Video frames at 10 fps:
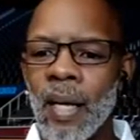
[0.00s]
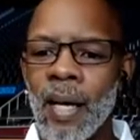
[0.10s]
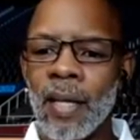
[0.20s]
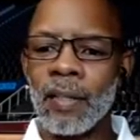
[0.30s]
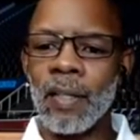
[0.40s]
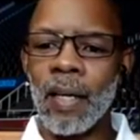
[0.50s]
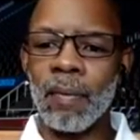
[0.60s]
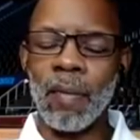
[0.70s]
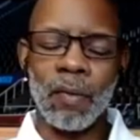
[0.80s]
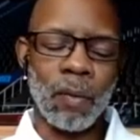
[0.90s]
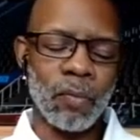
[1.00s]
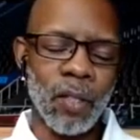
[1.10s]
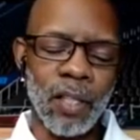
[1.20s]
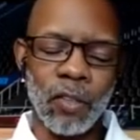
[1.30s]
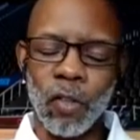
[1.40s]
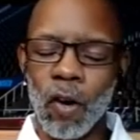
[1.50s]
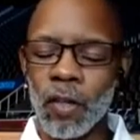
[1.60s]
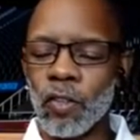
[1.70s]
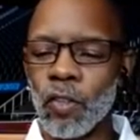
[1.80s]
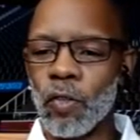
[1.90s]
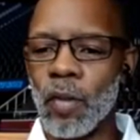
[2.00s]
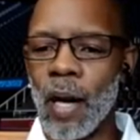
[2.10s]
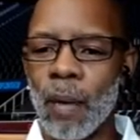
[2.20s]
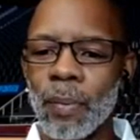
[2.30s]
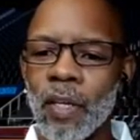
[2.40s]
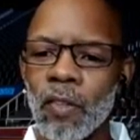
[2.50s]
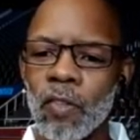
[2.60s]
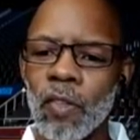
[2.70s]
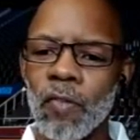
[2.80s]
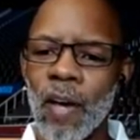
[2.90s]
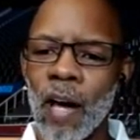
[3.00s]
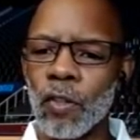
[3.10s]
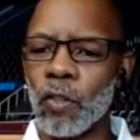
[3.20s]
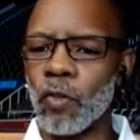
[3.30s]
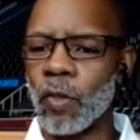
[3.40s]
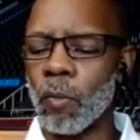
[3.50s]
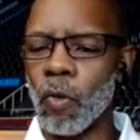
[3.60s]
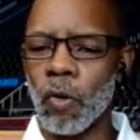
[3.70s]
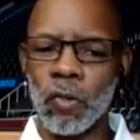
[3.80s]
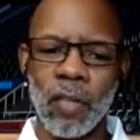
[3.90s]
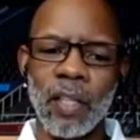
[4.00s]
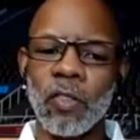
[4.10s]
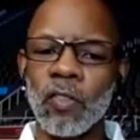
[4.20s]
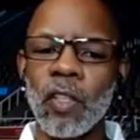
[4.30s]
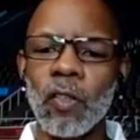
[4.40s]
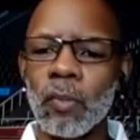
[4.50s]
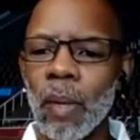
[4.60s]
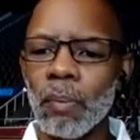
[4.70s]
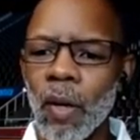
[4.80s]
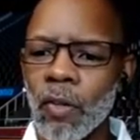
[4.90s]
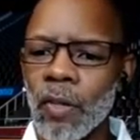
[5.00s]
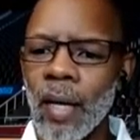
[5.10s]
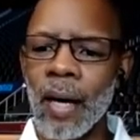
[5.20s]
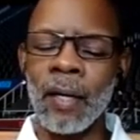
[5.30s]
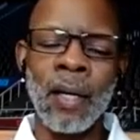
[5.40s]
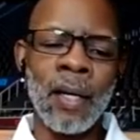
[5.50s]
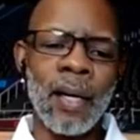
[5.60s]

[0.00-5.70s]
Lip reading: And I'm sitting here talking to you now because of the values and morals that he instilled in my brother and I.